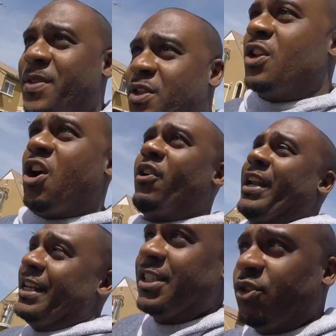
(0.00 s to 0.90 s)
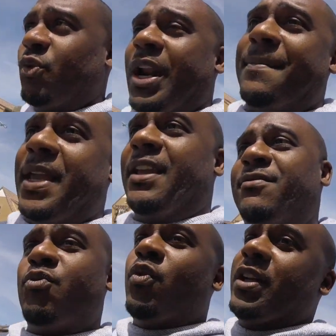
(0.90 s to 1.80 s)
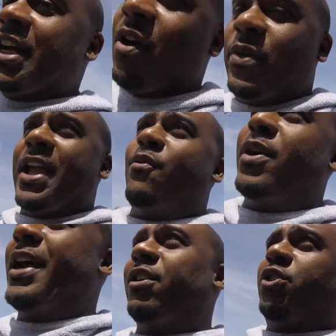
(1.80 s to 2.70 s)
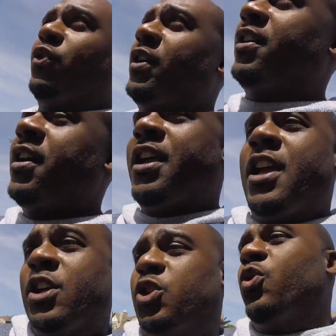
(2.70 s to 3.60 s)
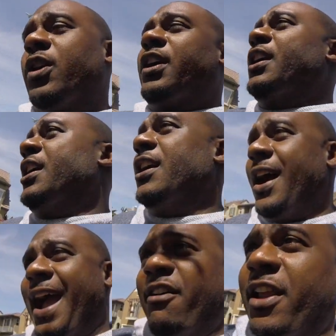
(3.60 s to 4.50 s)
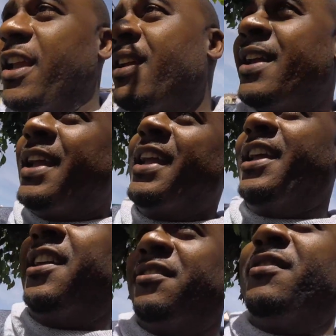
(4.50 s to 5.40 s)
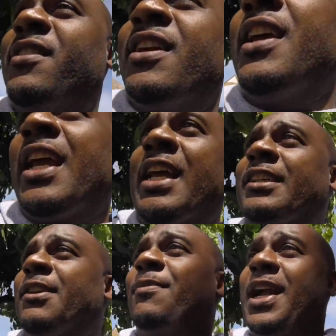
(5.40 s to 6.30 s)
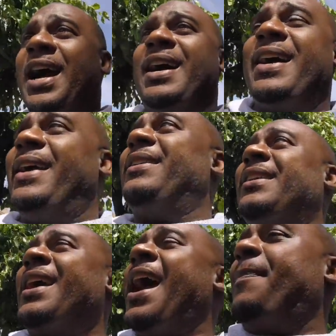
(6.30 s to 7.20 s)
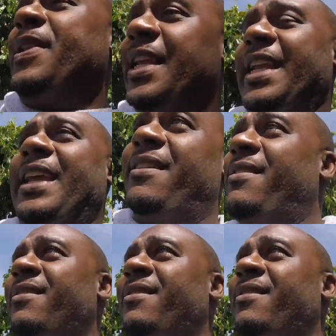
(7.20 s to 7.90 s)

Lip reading: You know, and this is what I mean. One time we went out to a outing, and some guys happened to get